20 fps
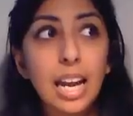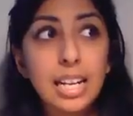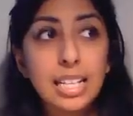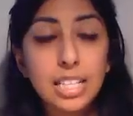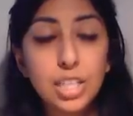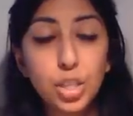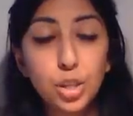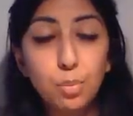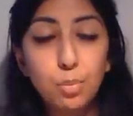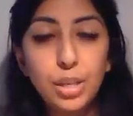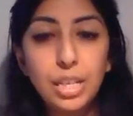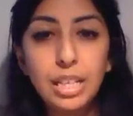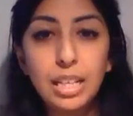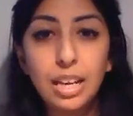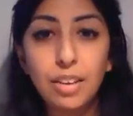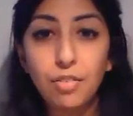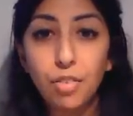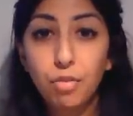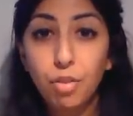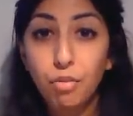it should be
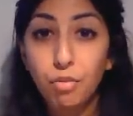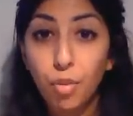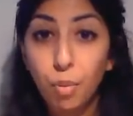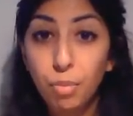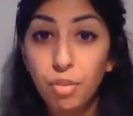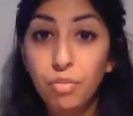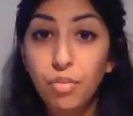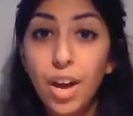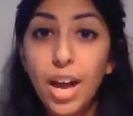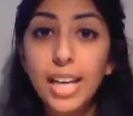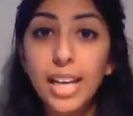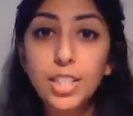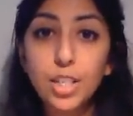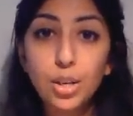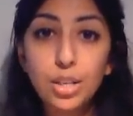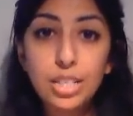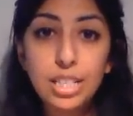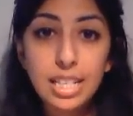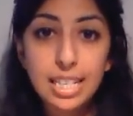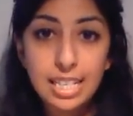if from the first
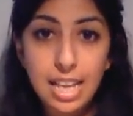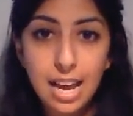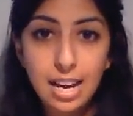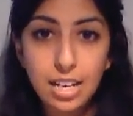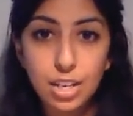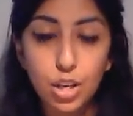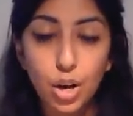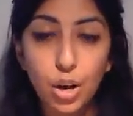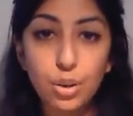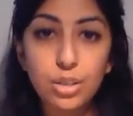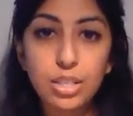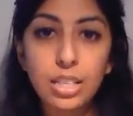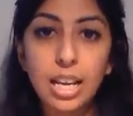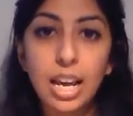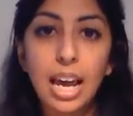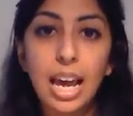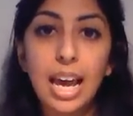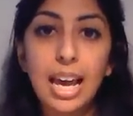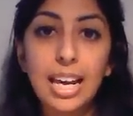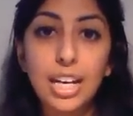dose to the second dose
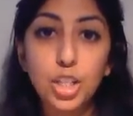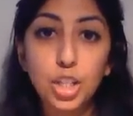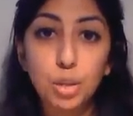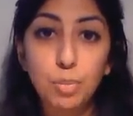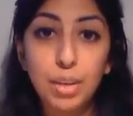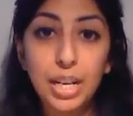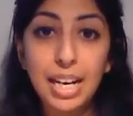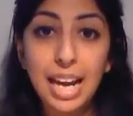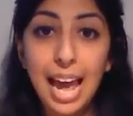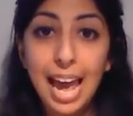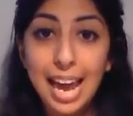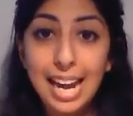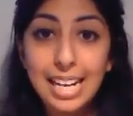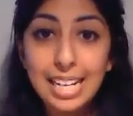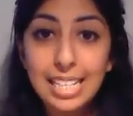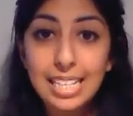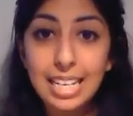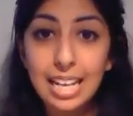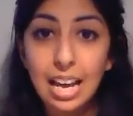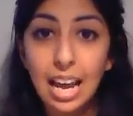it should be an
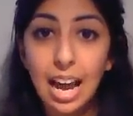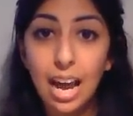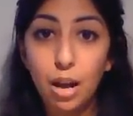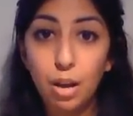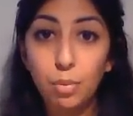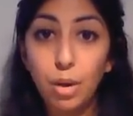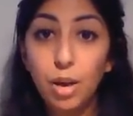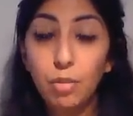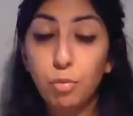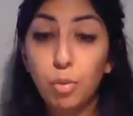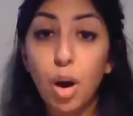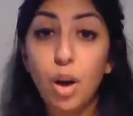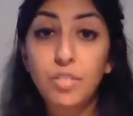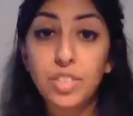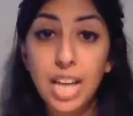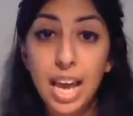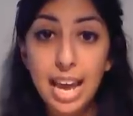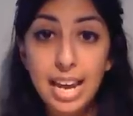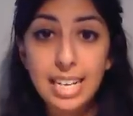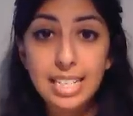eight
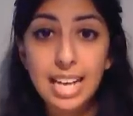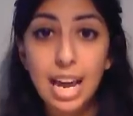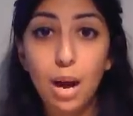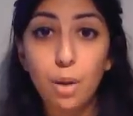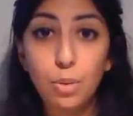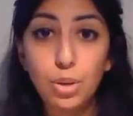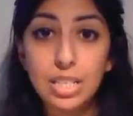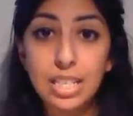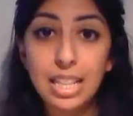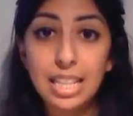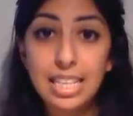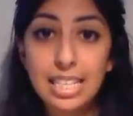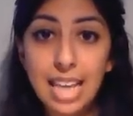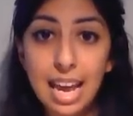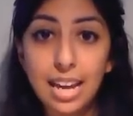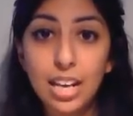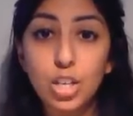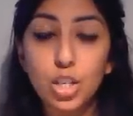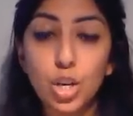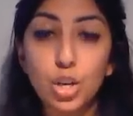after eight hours that the
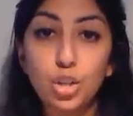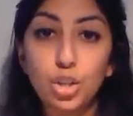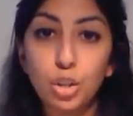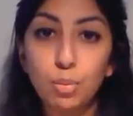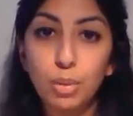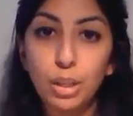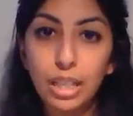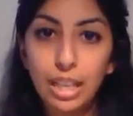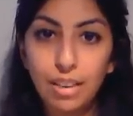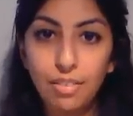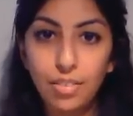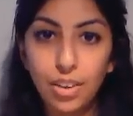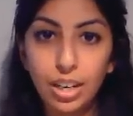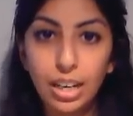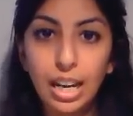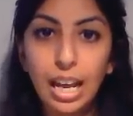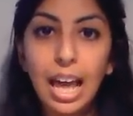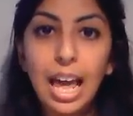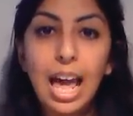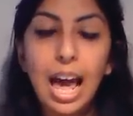second dose should be
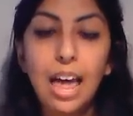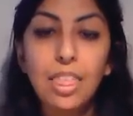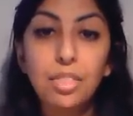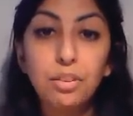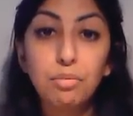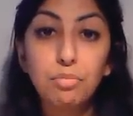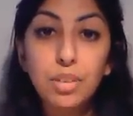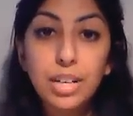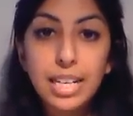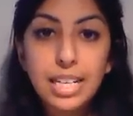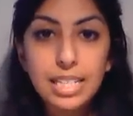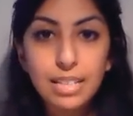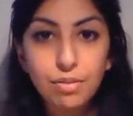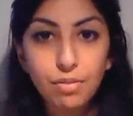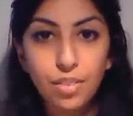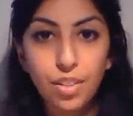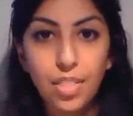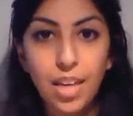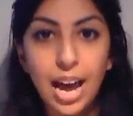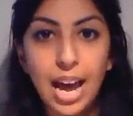given and the reason
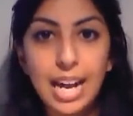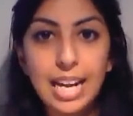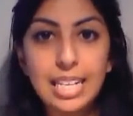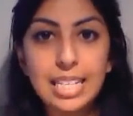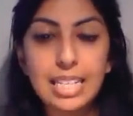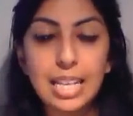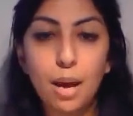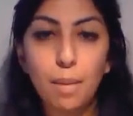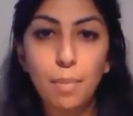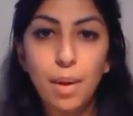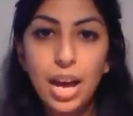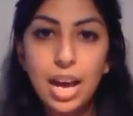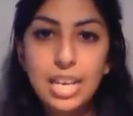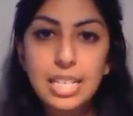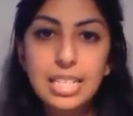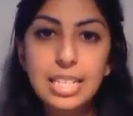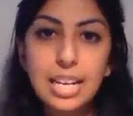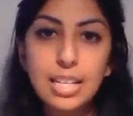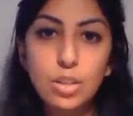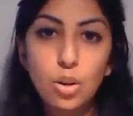for that is that a
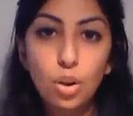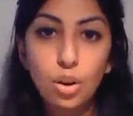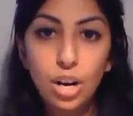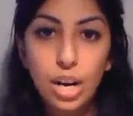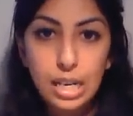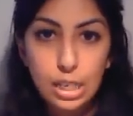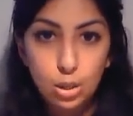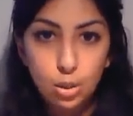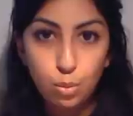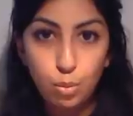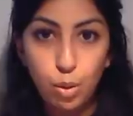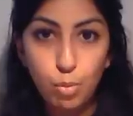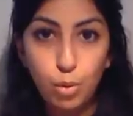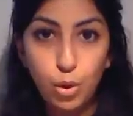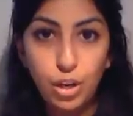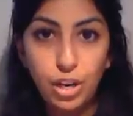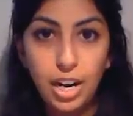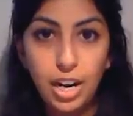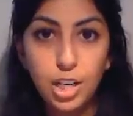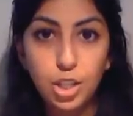person that's on isosorbide
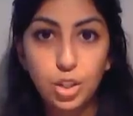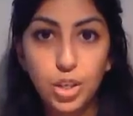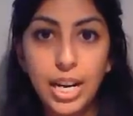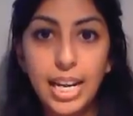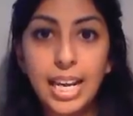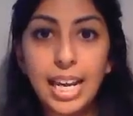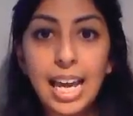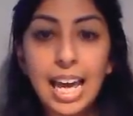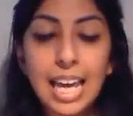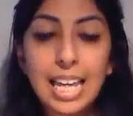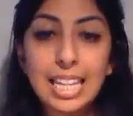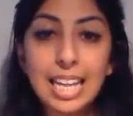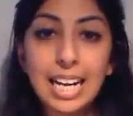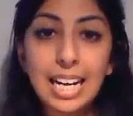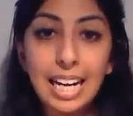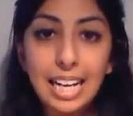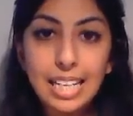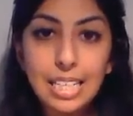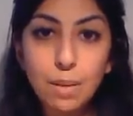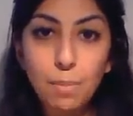mononitrate they
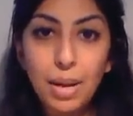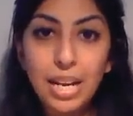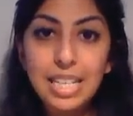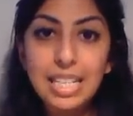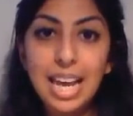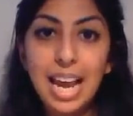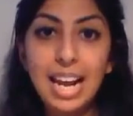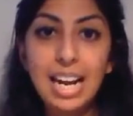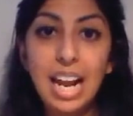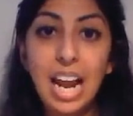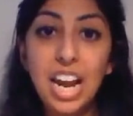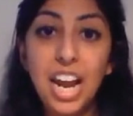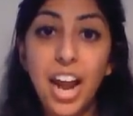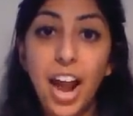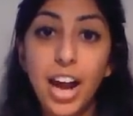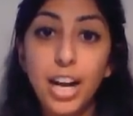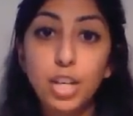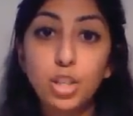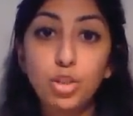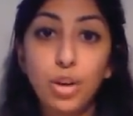need to maintain a
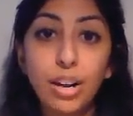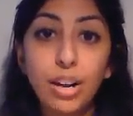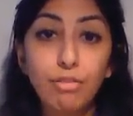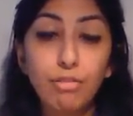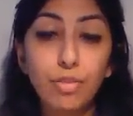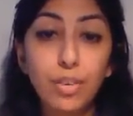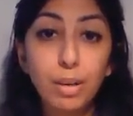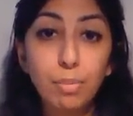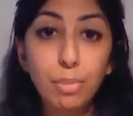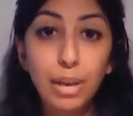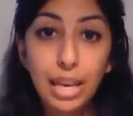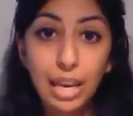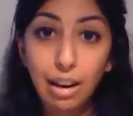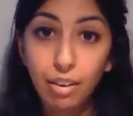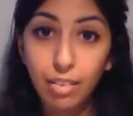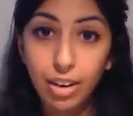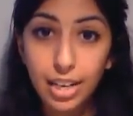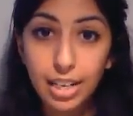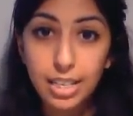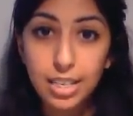nitrate free
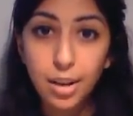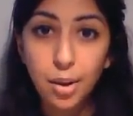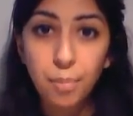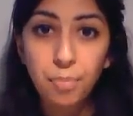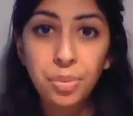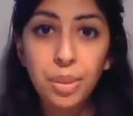period